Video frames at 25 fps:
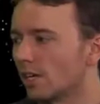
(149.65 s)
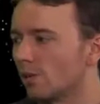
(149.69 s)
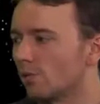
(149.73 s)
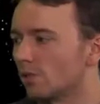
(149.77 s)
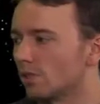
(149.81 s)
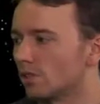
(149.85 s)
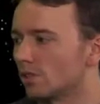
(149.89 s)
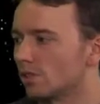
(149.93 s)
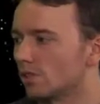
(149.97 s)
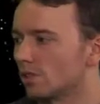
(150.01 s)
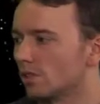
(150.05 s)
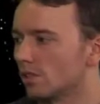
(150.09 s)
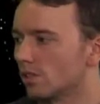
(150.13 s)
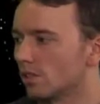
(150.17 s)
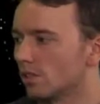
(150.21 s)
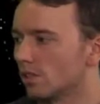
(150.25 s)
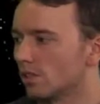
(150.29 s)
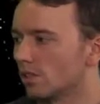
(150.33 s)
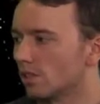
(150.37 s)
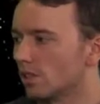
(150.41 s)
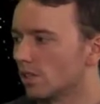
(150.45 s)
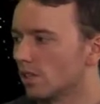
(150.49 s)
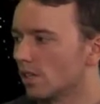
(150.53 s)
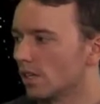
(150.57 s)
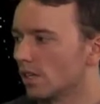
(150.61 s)
He Maybe was, was
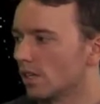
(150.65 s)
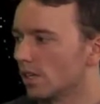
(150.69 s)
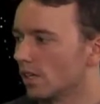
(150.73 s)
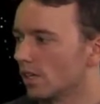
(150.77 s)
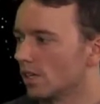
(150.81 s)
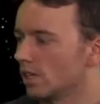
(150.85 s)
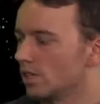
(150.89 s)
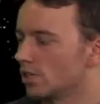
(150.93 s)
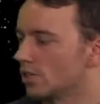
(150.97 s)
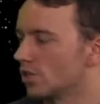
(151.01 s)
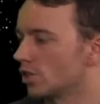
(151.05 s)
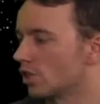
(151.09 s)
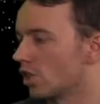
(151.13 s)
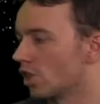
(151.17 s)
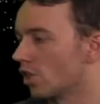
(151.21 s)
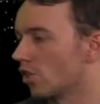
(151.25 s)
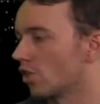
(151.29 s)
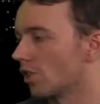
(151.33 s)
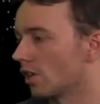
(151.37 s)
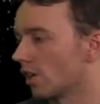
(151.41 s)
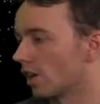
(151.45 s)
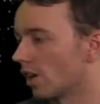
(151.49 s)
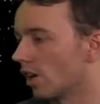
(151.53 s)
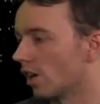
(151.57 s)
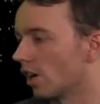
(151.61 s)
his father.
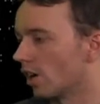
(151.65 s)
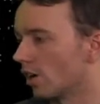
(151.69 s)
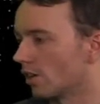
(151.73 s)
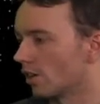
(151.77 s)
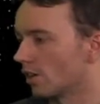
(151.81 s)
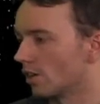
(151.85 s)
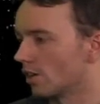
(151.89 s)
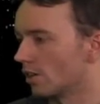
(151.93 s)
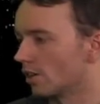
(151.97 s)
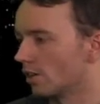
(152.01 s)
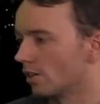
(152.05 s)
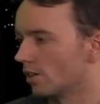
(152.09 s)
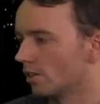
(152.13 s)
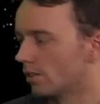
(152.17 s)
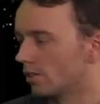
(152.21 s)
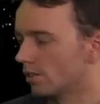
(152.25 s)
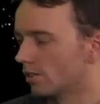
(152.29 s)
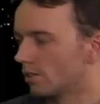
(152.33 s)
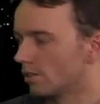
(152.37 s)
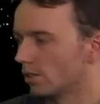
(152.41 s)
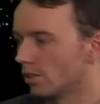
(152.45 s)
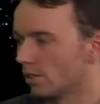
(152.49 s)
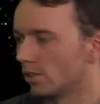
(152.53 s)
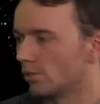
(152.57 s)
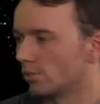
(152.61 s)
Security guard. Could have
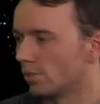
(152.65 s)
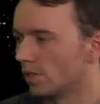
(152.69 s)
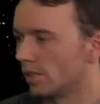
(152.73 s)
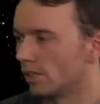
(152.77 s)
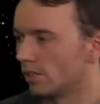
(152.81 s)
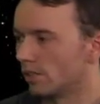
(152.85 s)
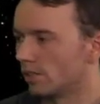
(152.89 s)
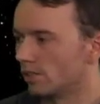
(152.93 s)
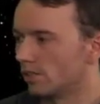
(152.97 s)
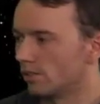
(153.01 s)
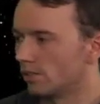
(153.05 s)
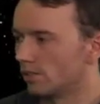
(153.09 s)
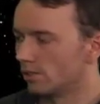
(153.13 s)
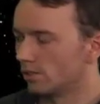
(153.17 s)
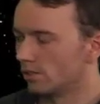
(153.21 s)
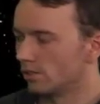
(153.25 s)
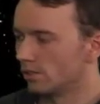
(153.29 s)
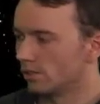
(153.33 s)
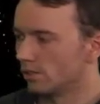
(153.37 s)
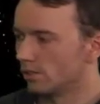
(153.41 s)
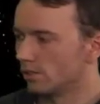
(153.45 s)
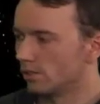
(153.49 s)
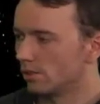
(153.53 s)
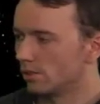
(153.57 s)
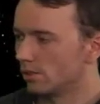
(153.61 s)
been. Could have been.
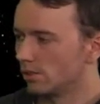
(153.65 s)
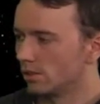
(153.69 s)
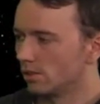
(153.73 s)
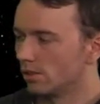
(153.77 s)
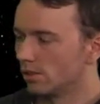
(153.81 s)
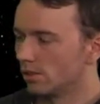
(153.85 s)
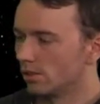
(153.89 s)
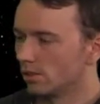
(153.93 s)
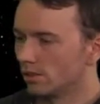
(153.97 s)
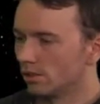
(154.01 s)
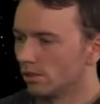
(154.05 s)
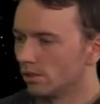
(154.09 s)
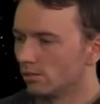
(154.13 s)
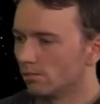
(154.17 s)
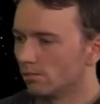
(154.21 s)
Army you fellas.